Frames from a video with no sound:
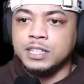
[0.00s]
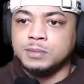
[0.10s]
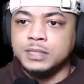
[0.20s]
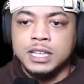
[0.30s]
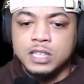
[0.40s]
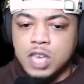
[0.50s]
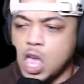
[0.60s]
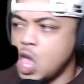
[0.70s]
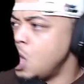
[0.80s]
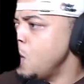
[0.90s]
Thank
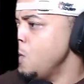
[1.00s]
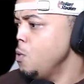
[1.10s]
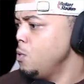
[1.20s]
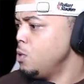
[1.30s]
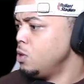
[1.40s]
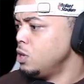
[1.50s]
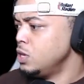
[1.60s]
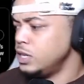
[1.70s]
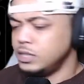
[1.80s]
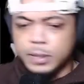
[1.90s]
you.
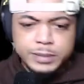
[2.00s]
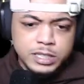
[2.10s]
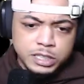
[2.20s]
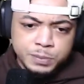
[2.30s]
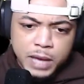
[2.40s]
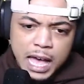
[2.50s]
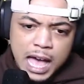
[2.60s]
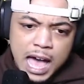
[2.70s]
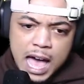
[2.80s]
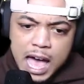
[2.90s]
Take me to the
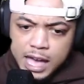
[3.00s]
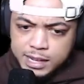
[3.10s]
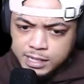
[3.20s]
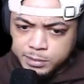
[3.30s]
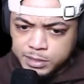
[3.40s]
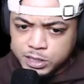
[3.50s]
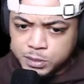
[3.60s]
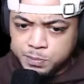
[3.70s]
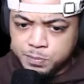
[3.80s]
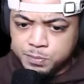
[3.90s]
spot. Take me to the
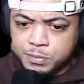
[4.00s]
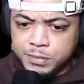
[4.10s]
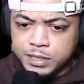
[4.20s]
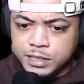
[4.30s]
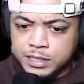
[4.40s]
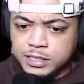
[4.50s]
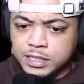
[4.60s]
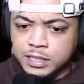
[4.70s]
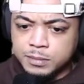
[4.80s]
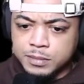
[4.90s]
spot.
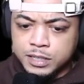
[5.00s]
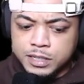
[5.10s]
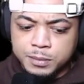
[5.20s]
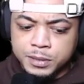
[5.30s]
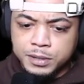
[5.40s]
See him cook up here.